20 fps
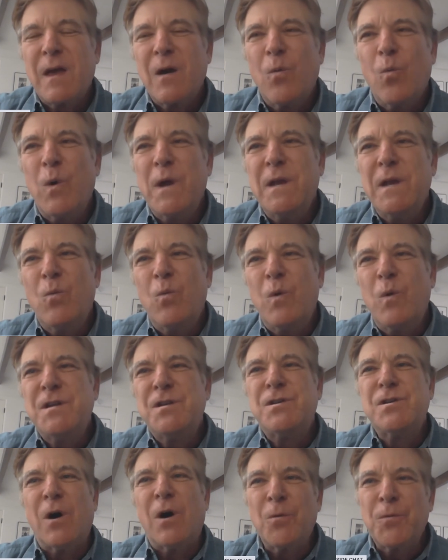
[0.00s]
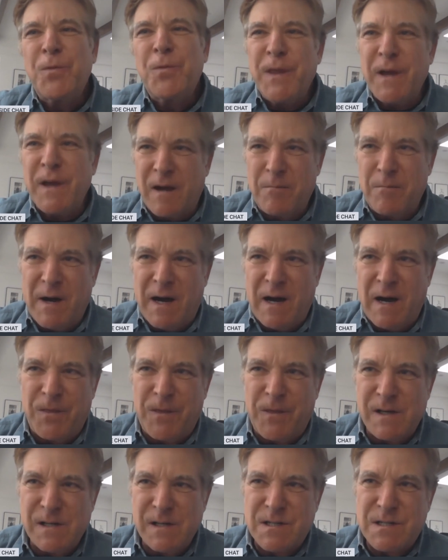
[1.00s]
we don't think about
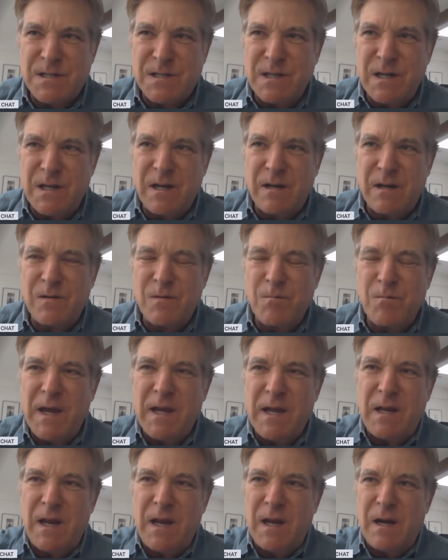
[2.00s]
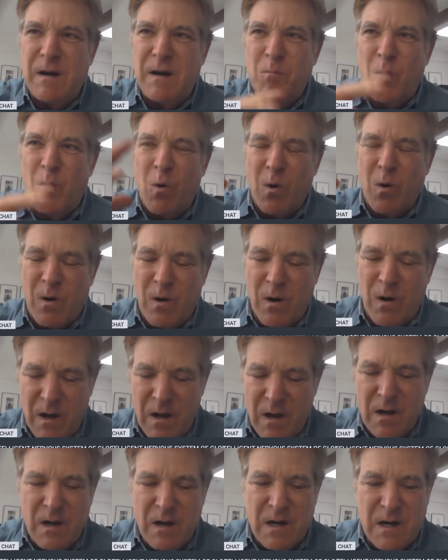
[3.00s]
this in a more
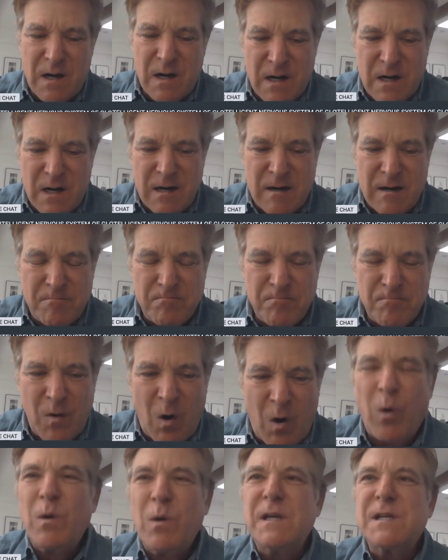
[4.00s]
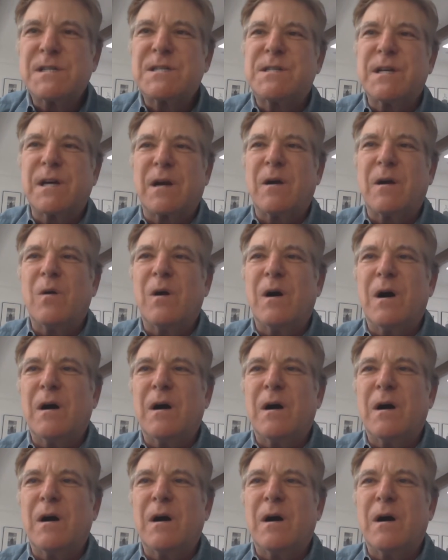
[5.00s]
holistic